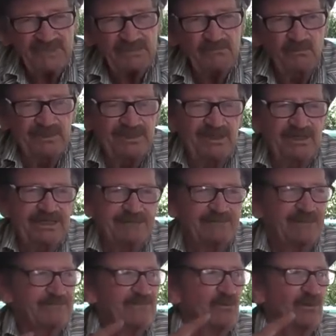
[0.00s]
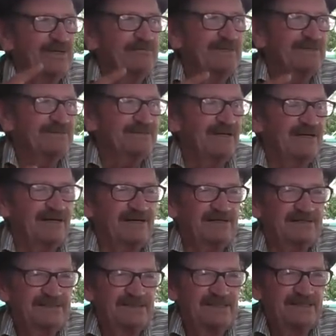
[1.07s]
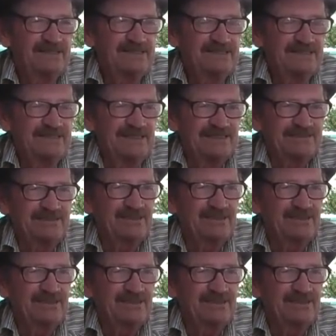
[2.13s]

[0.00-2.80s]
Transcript: went and hung him up in the windmill tower and